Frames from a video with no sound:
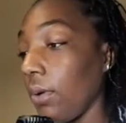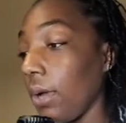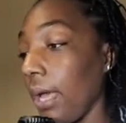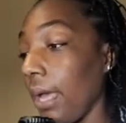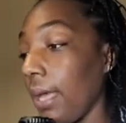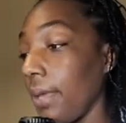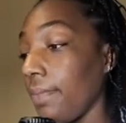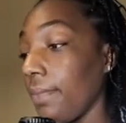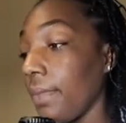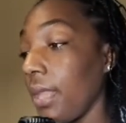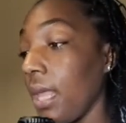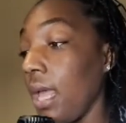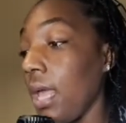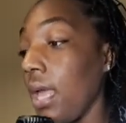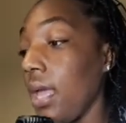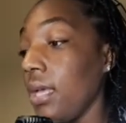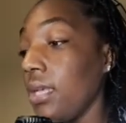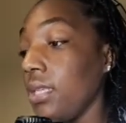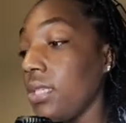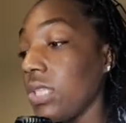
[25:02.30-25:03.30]
Okay.
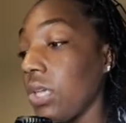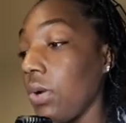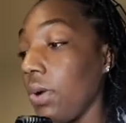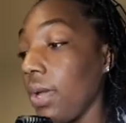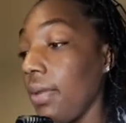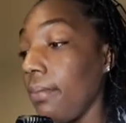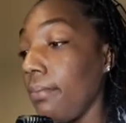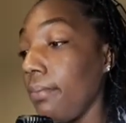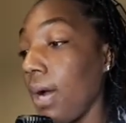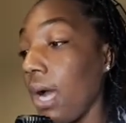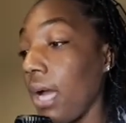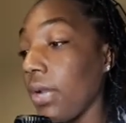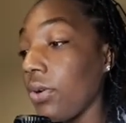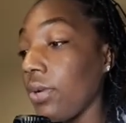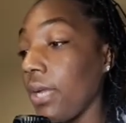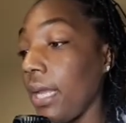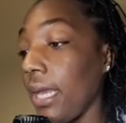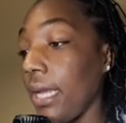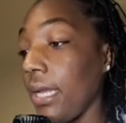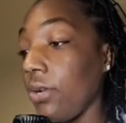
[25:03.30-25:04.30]
So in
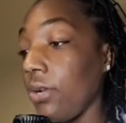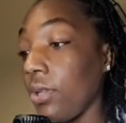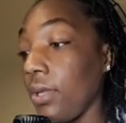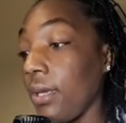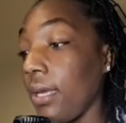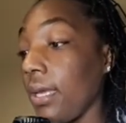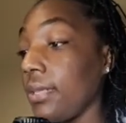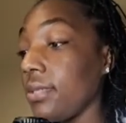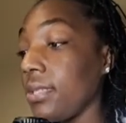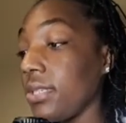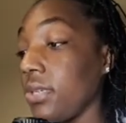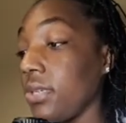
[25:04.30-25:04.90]
modern English,